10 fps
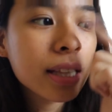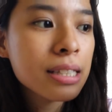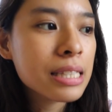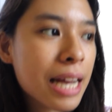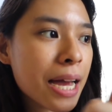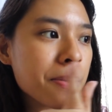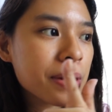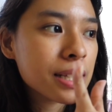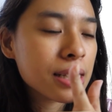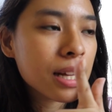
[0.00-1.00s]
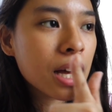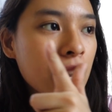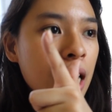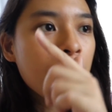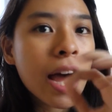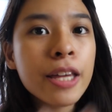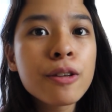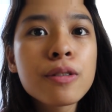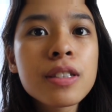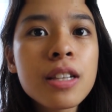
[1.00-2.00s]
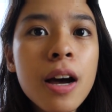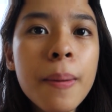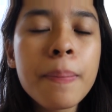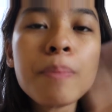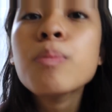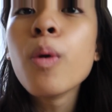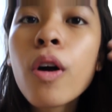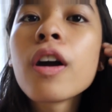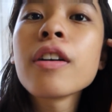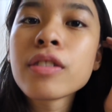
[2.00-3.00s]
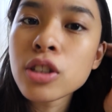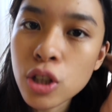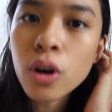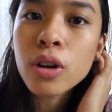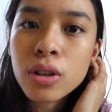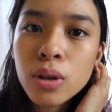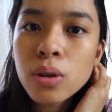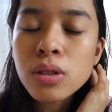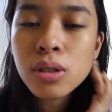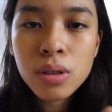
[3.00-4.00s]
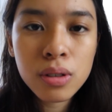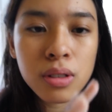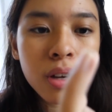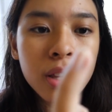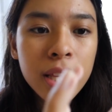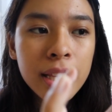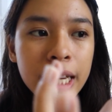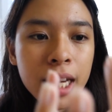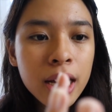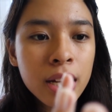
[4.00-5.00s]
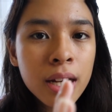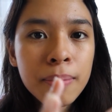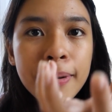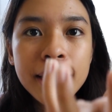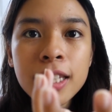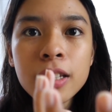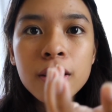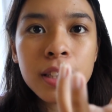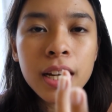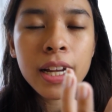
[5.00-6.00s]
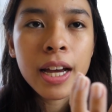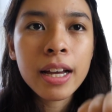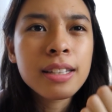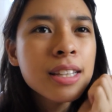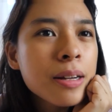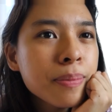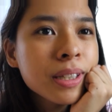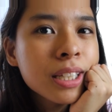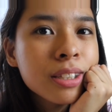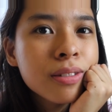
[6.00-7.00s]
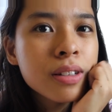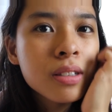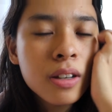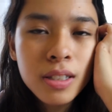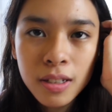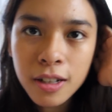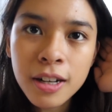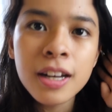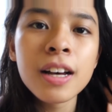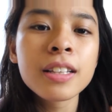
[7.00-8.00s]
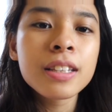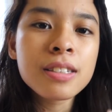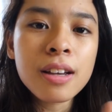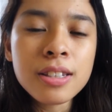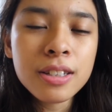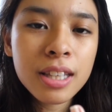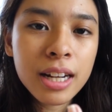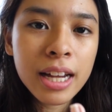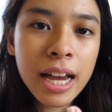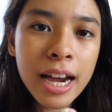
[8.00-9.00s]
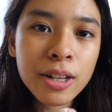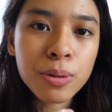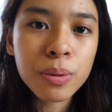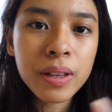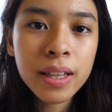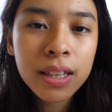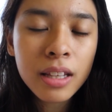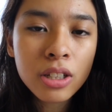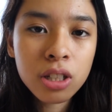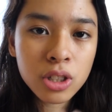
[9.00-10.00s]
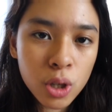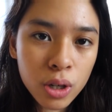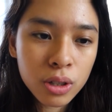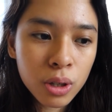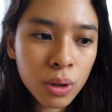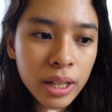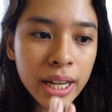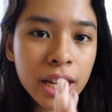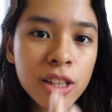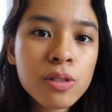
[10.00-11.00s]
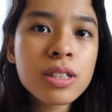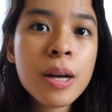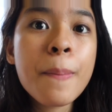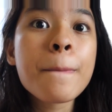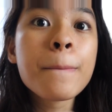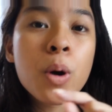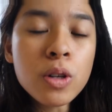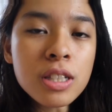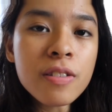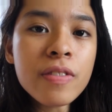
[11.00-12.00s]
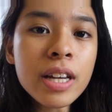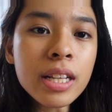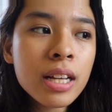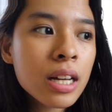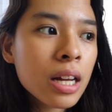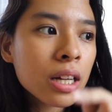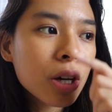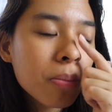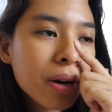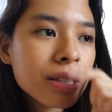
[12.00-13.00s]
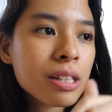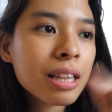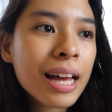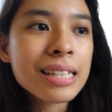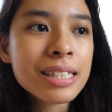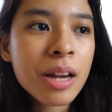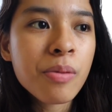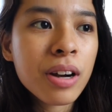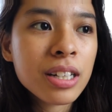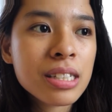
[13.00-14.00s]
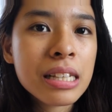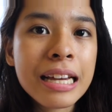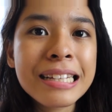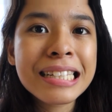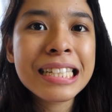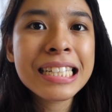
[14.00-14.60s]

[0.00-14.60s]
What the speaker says: this time is that I used up more of the charcoal. So you saw the like platito that I had. Is that a platito? A saucer. The saucer that I had with the charcoal, and I used up most of it compared to last time where I just like